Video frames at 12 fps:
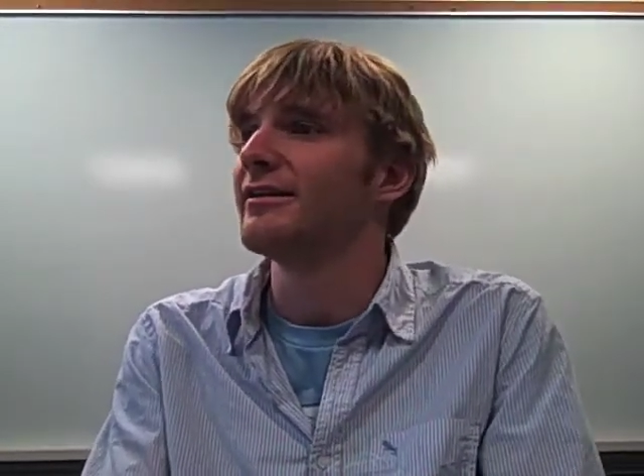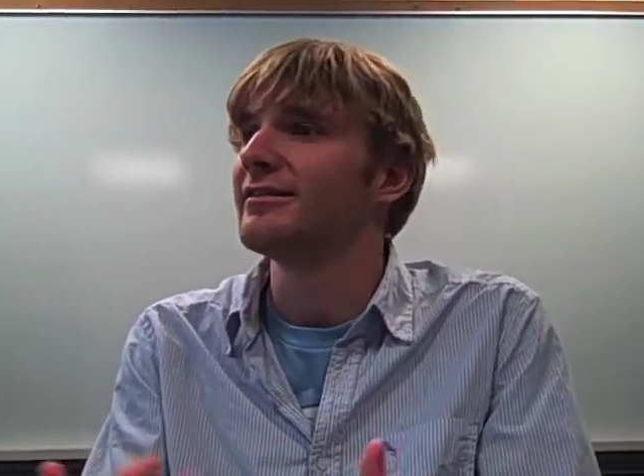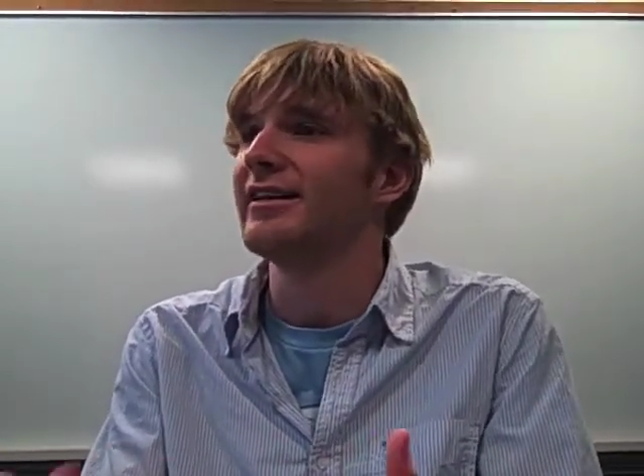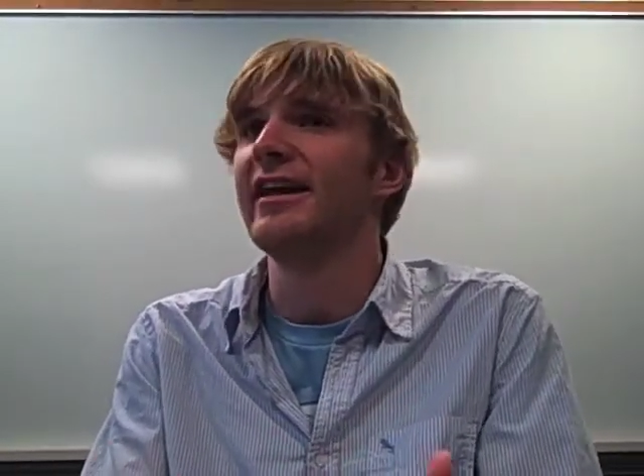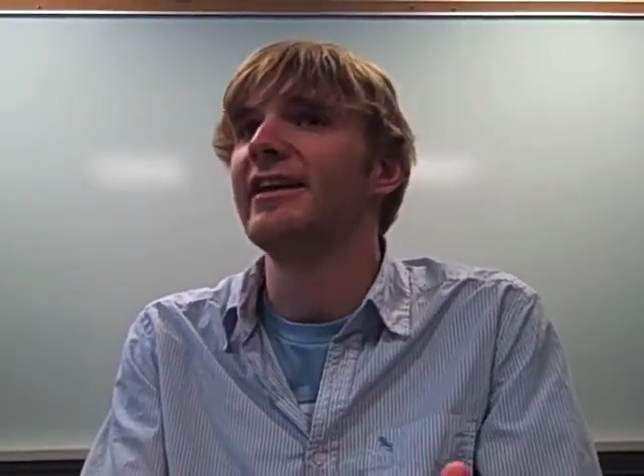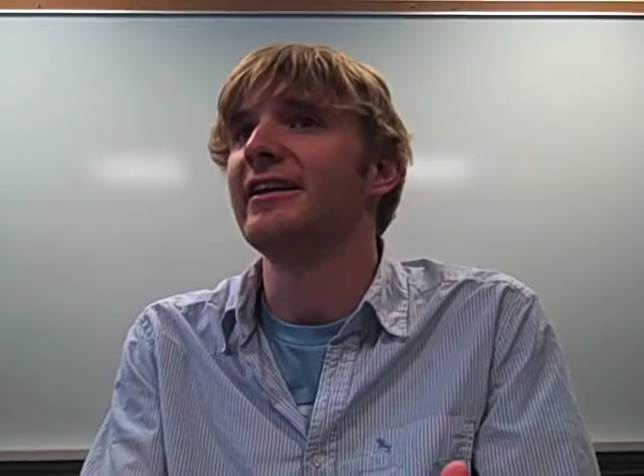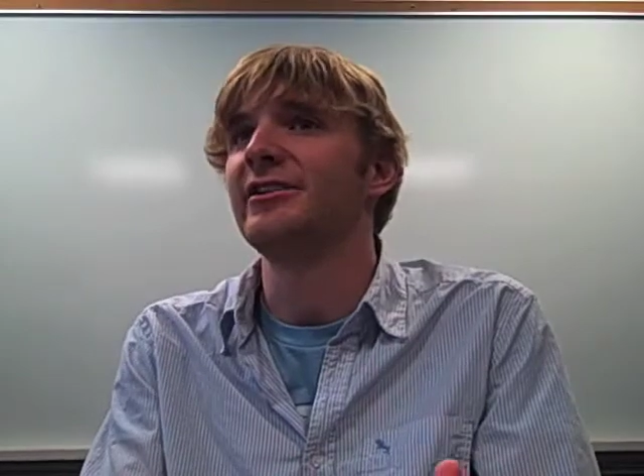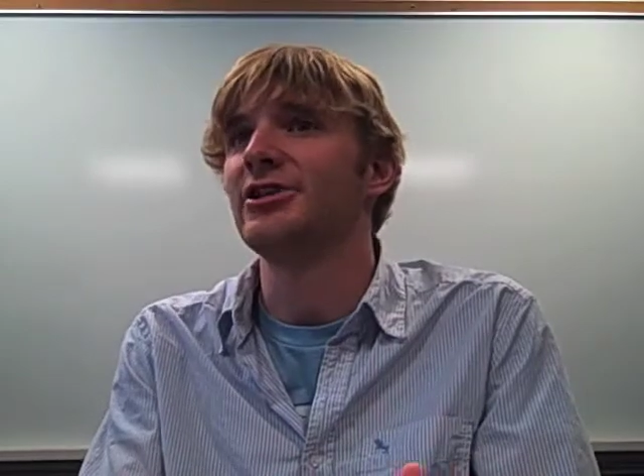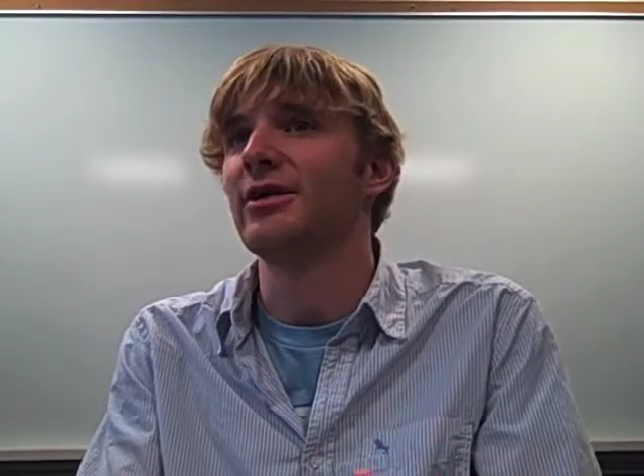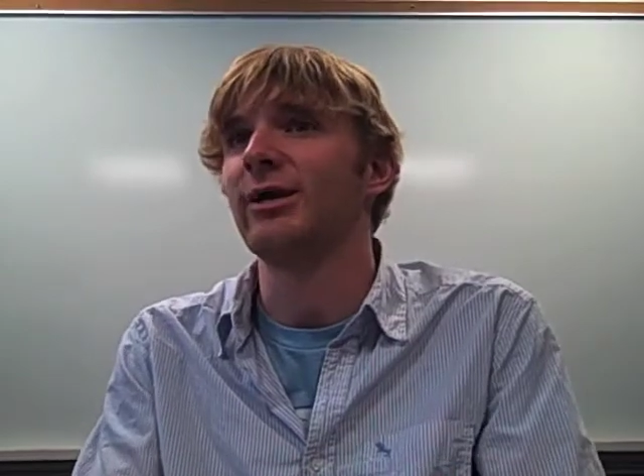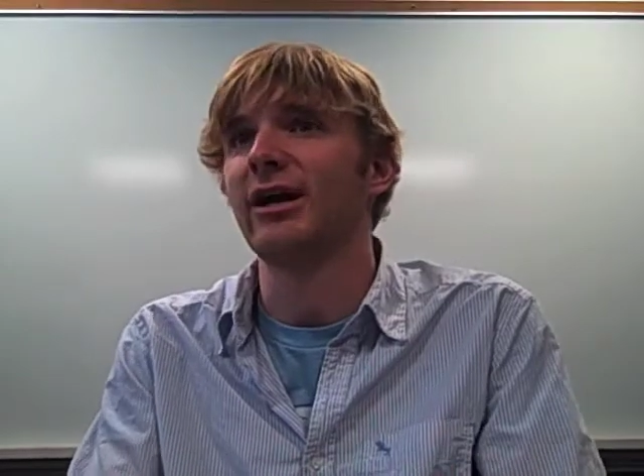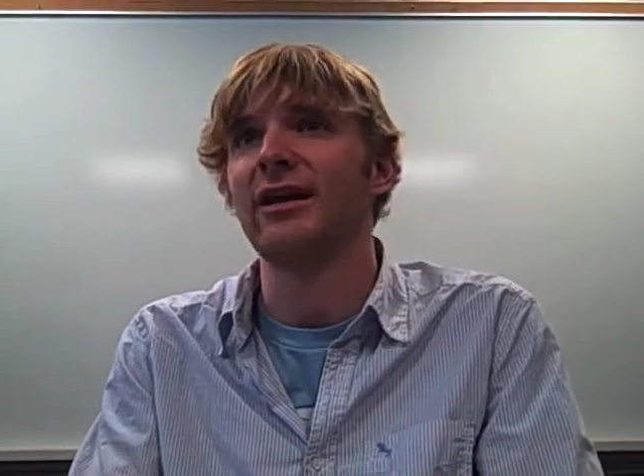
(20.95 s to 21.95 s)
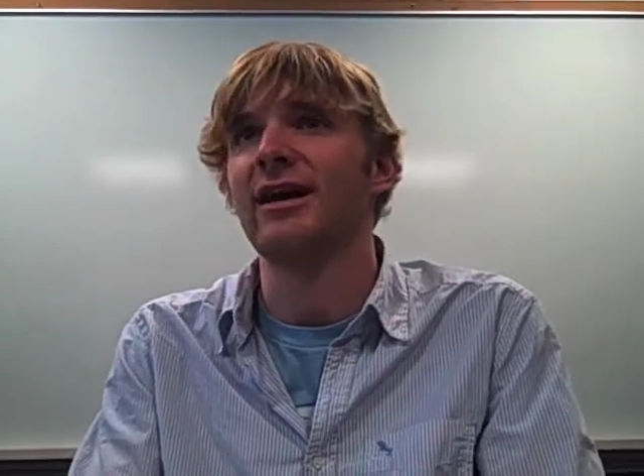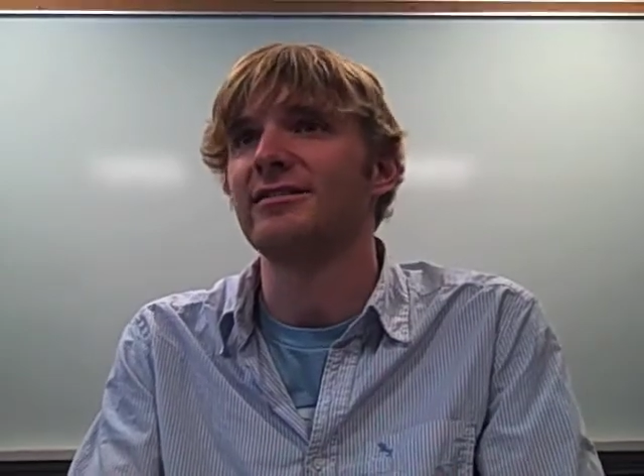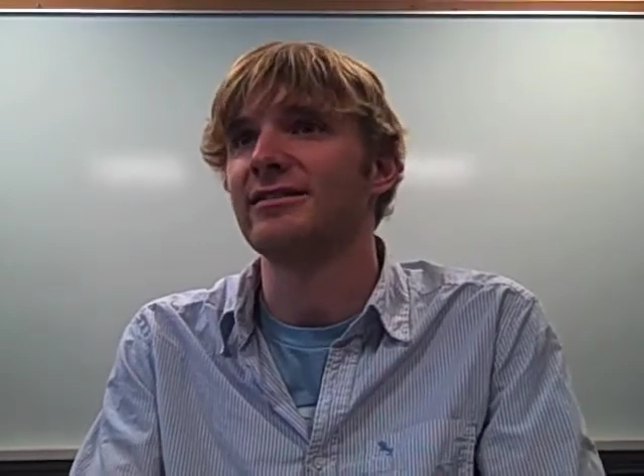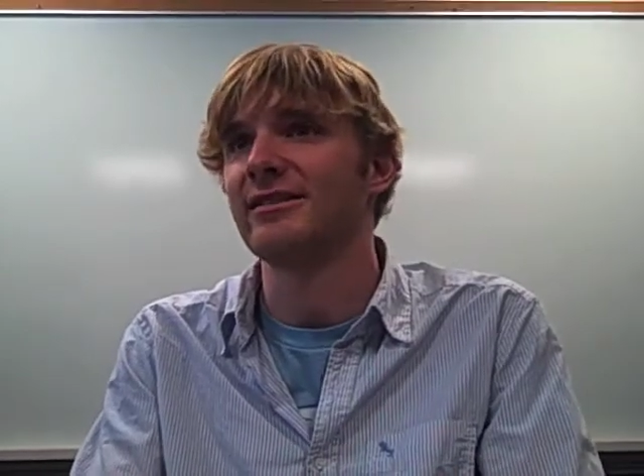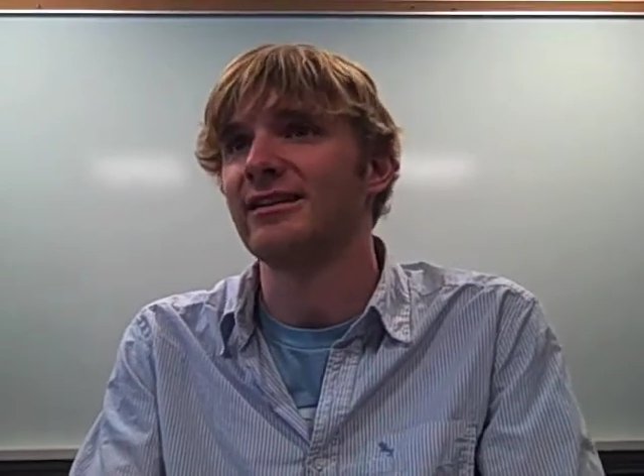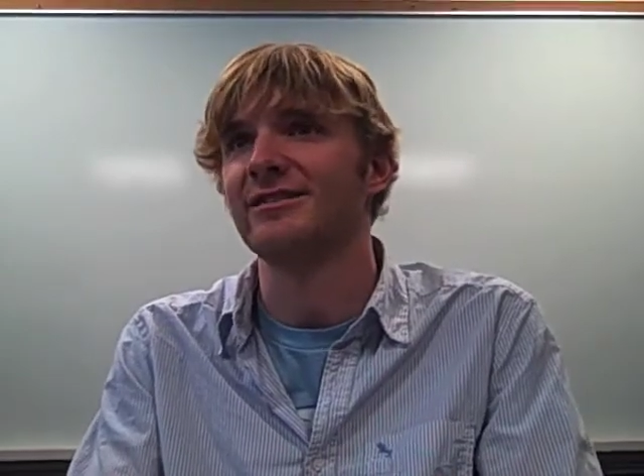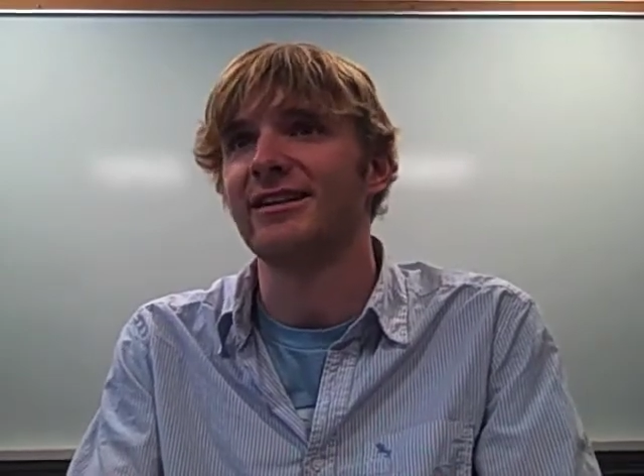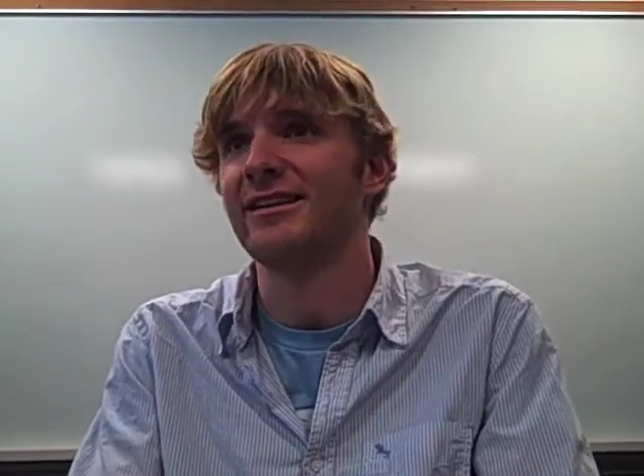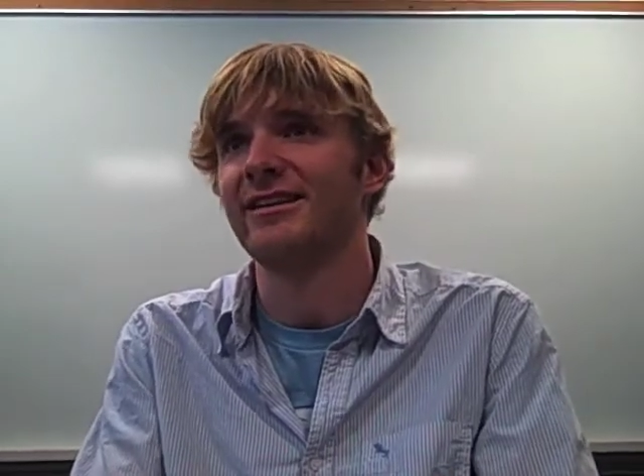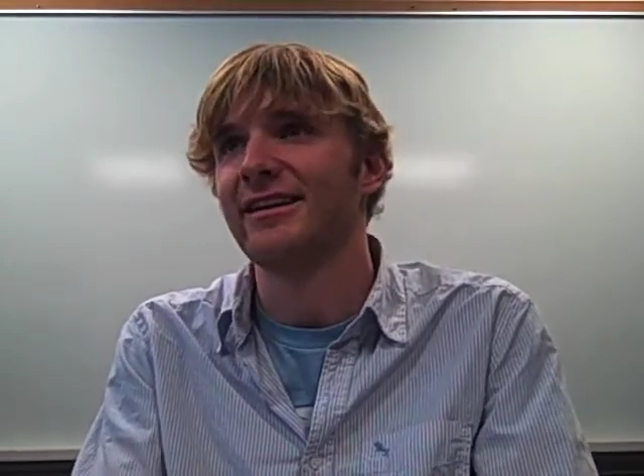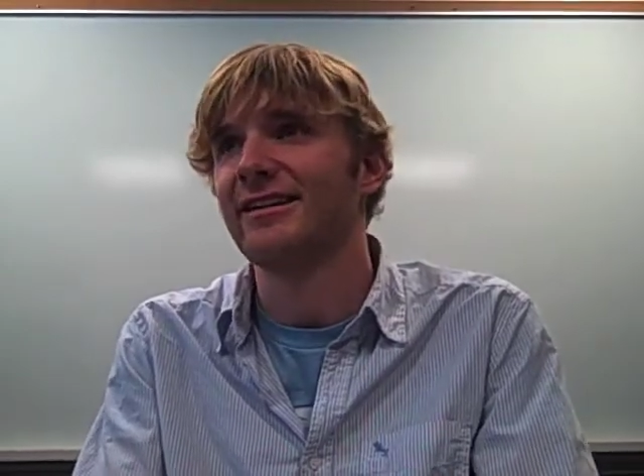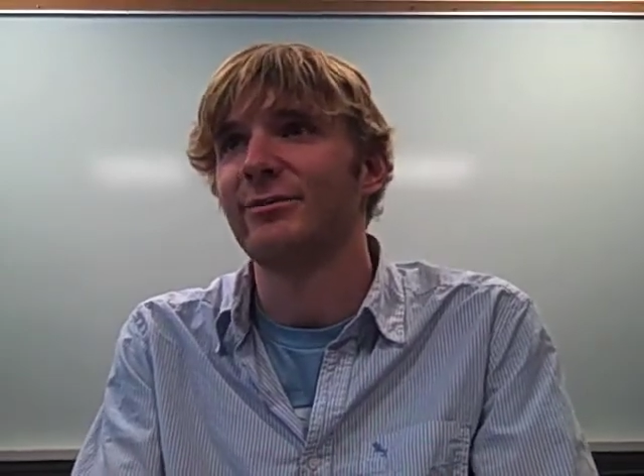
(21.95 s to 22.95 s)
take any German classes. I said
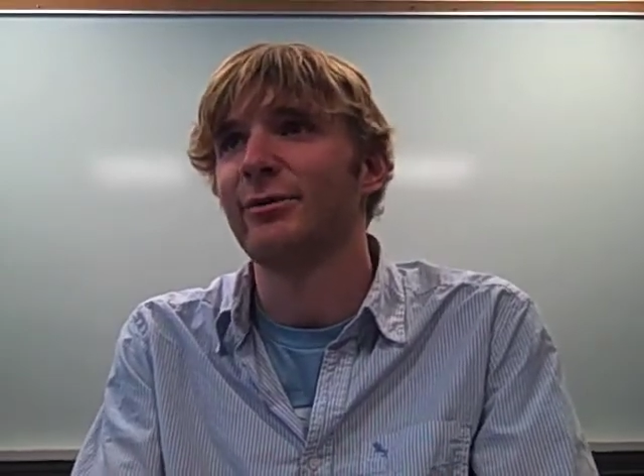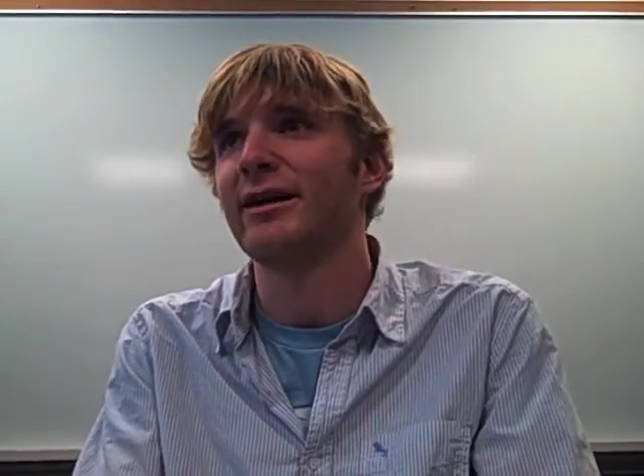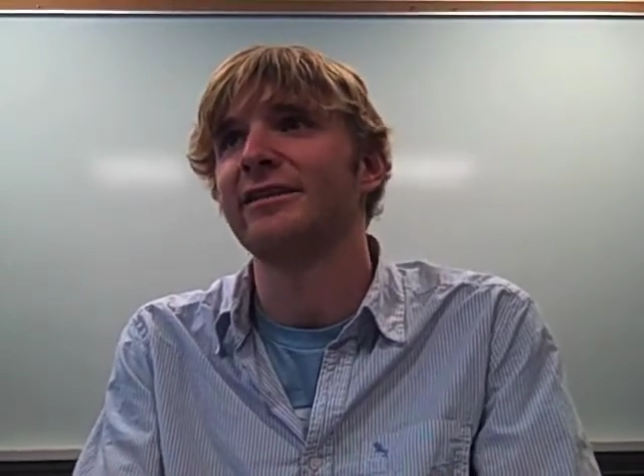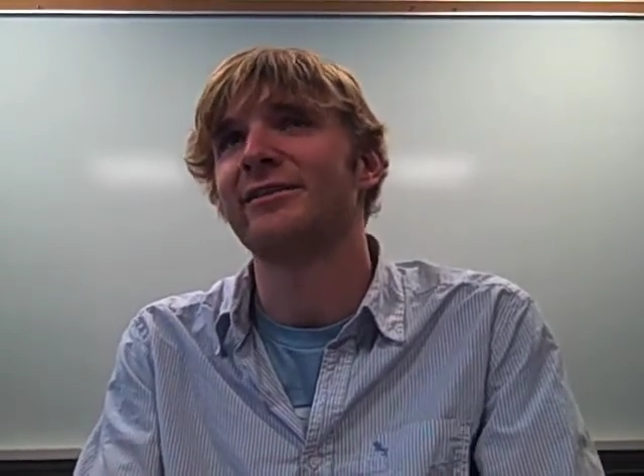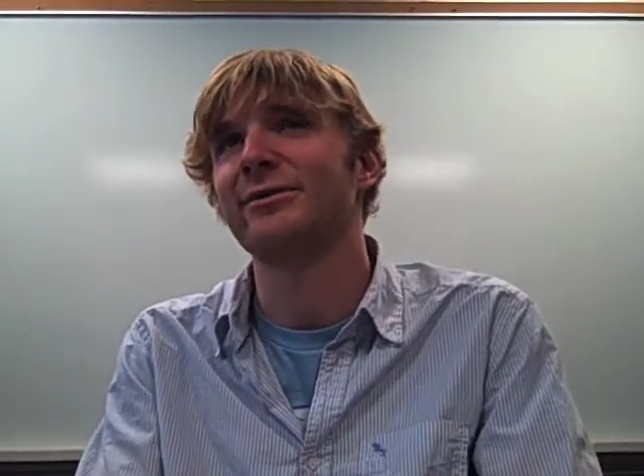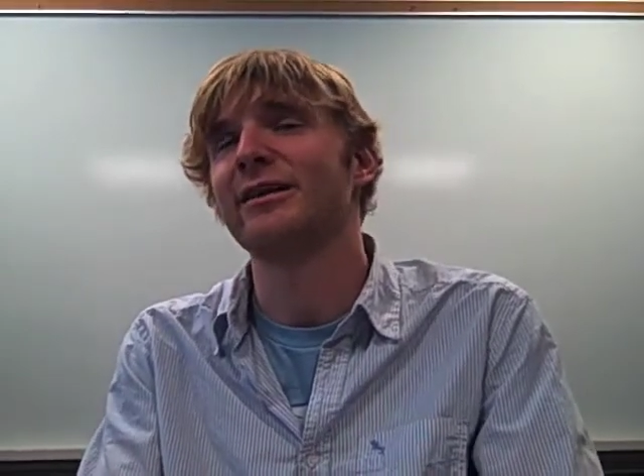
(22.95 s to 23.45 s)
I didn't want to do